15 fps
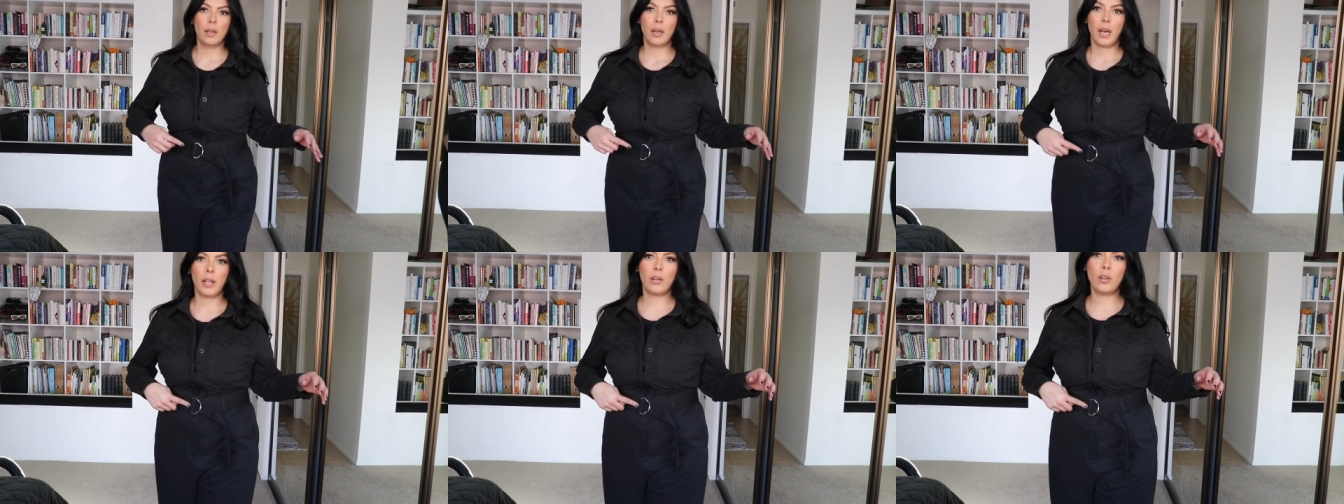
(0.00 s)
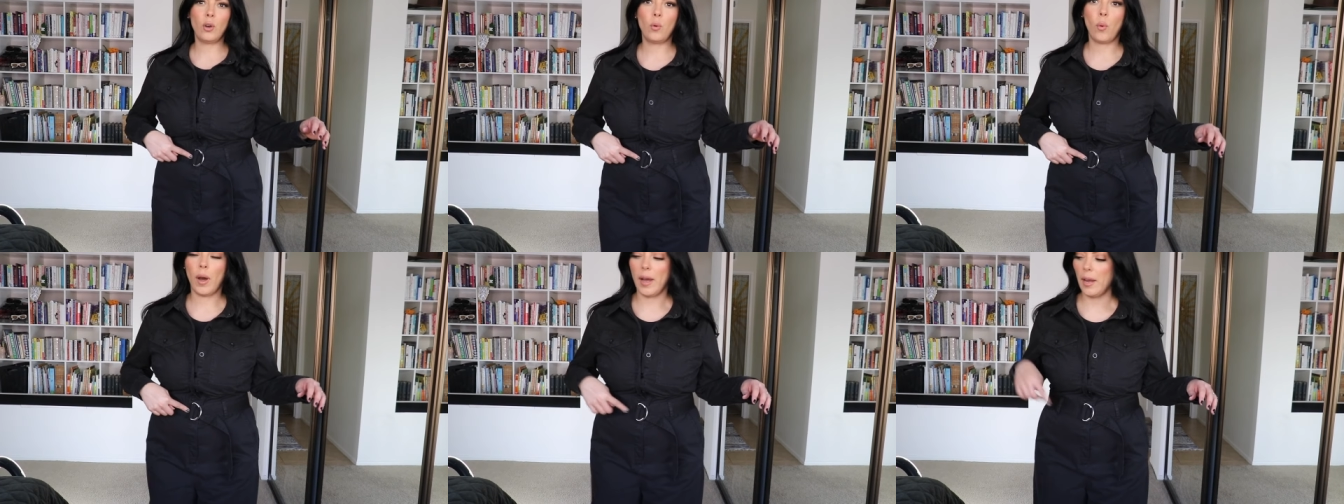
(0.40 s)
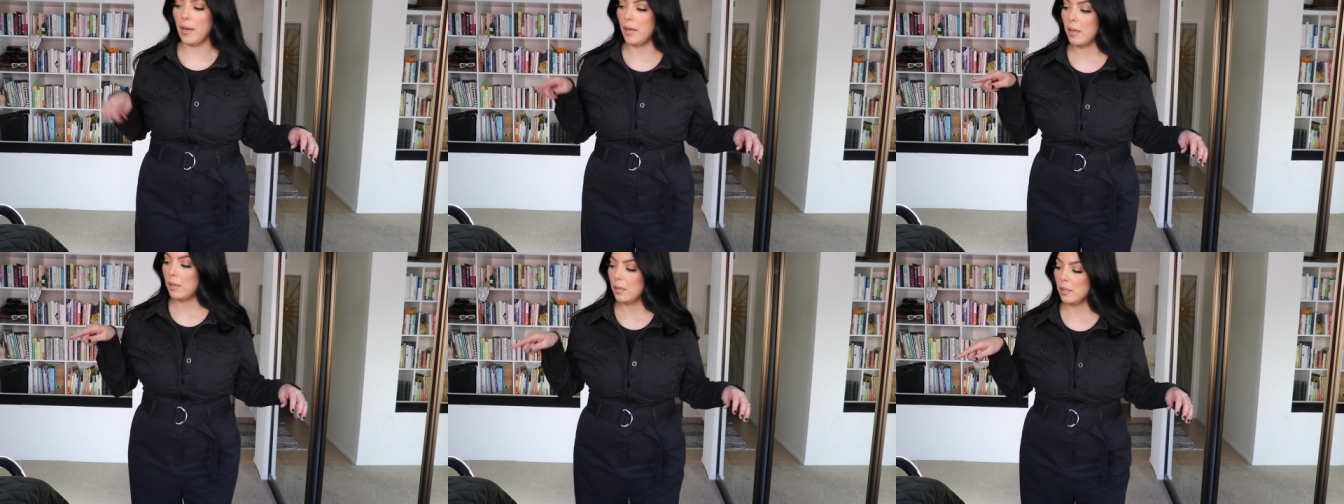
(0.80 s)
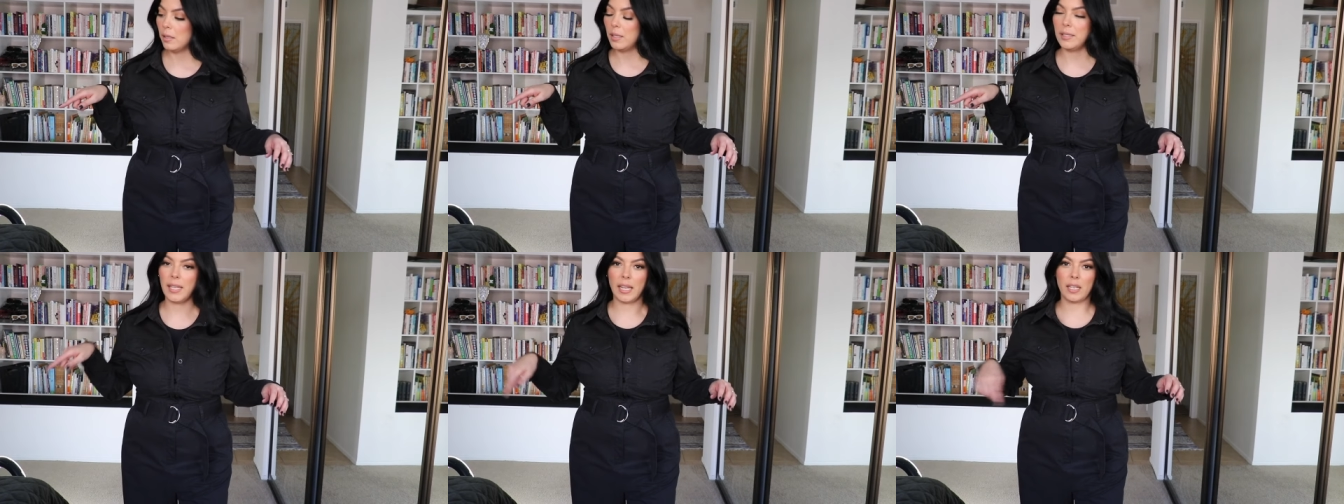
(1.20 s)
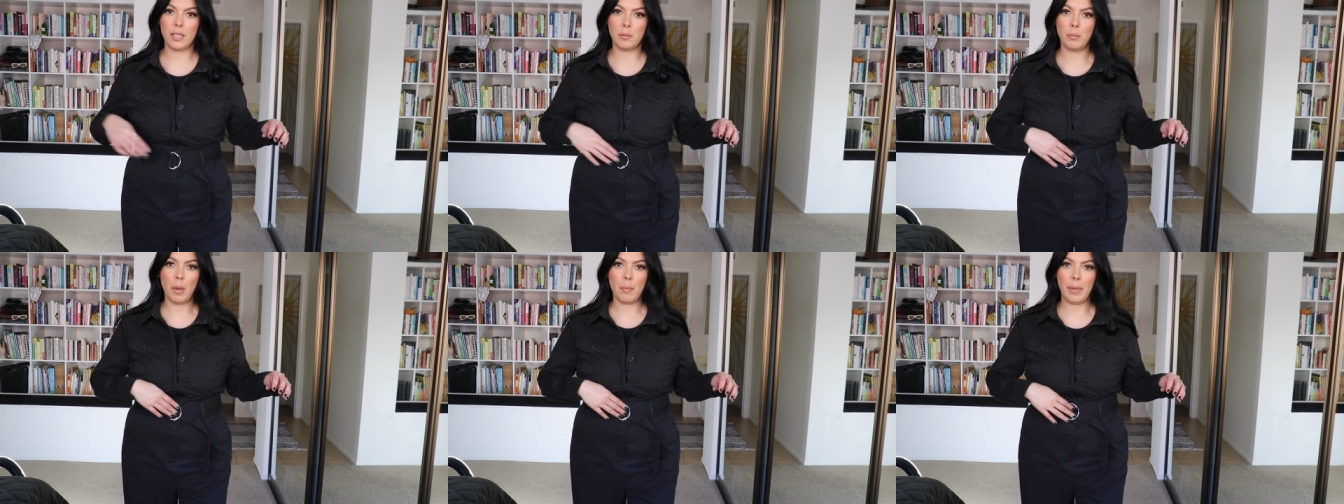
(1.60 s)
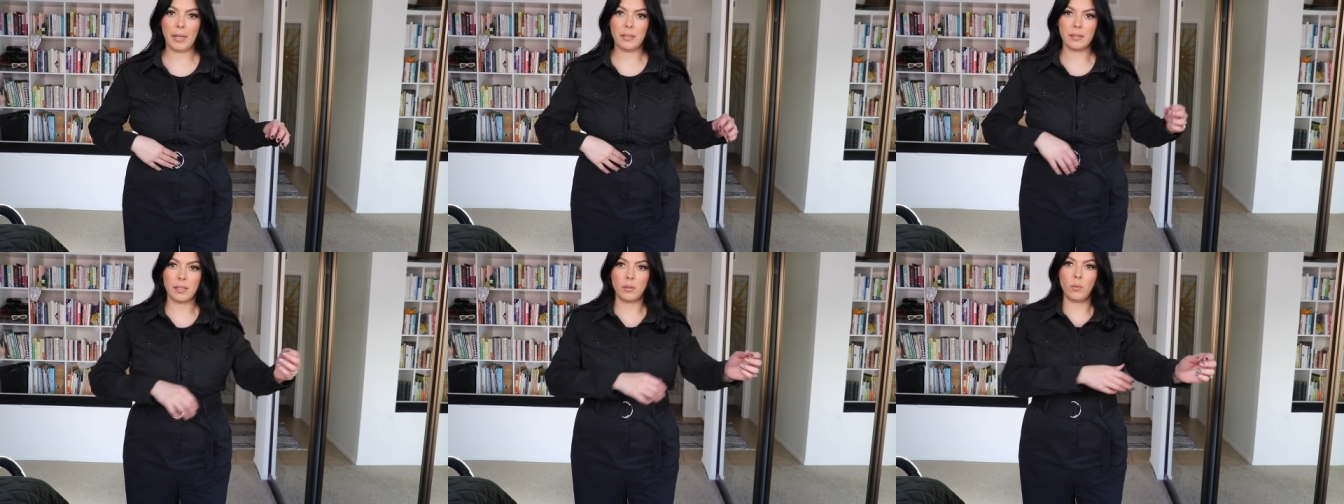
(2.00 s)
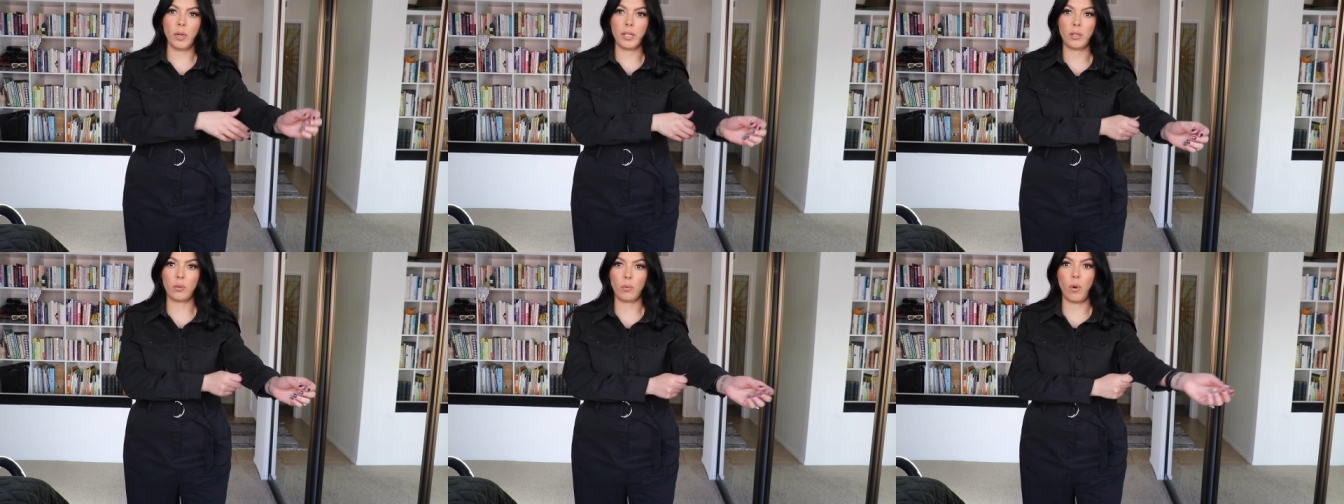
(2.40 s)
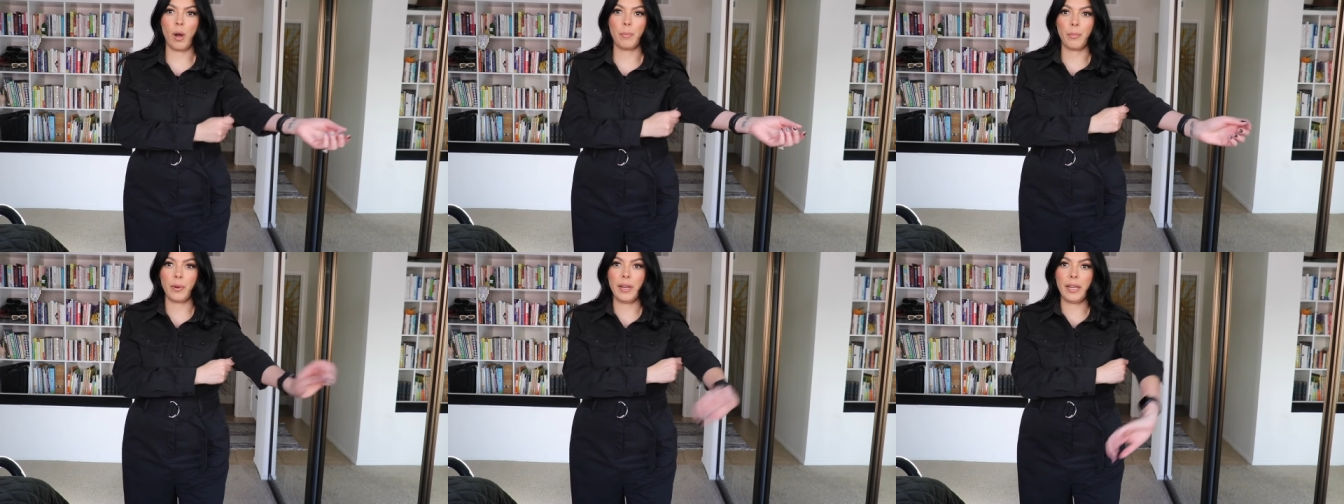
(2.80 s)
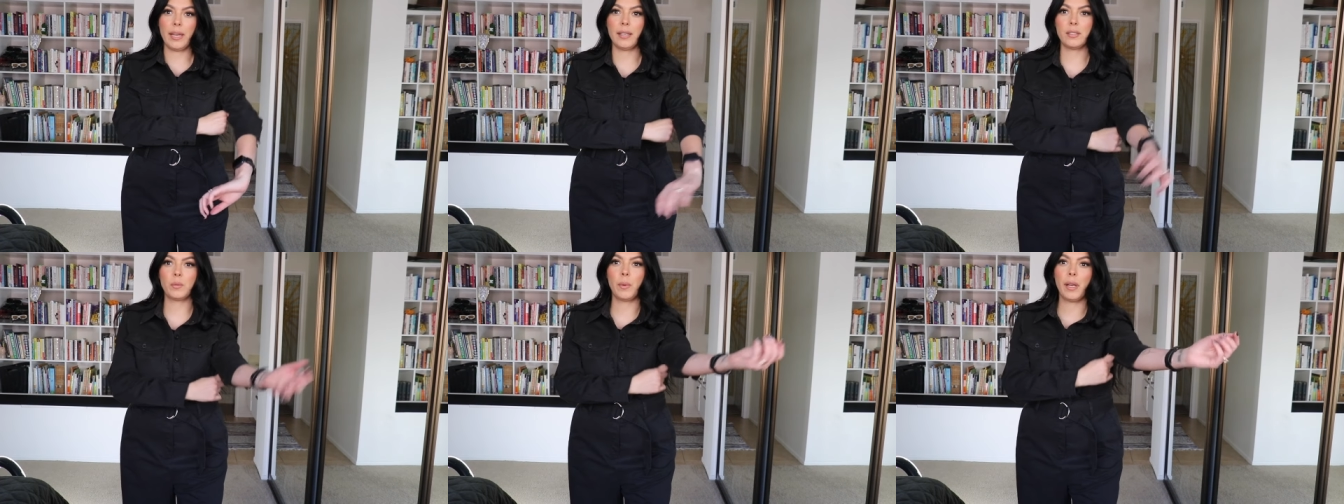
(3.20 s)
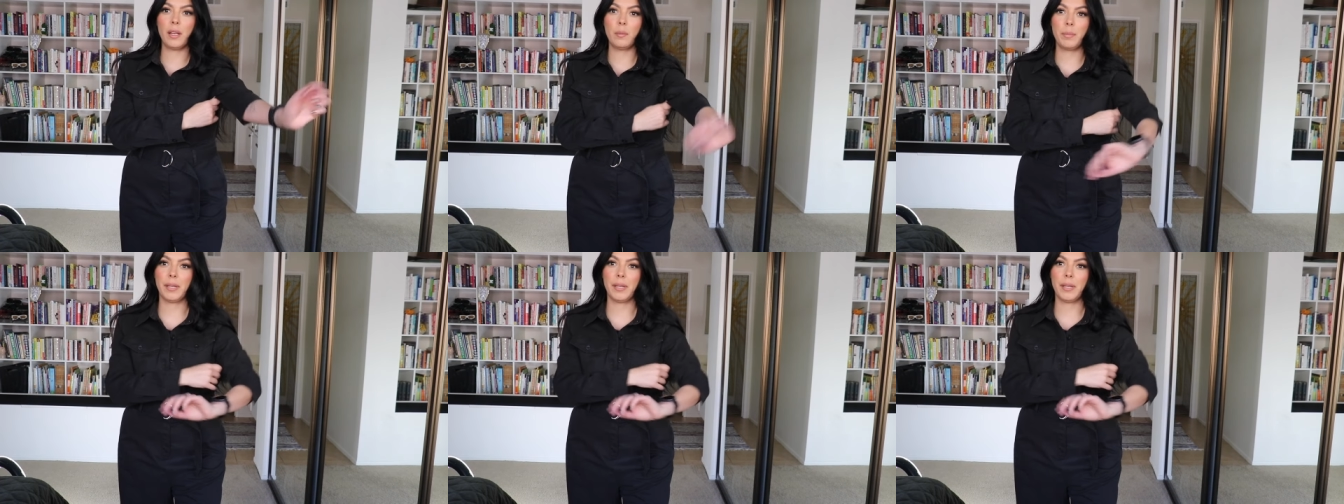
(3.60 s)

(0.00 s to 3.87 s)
I don't know why the denim belt didn't want to cooperate as well,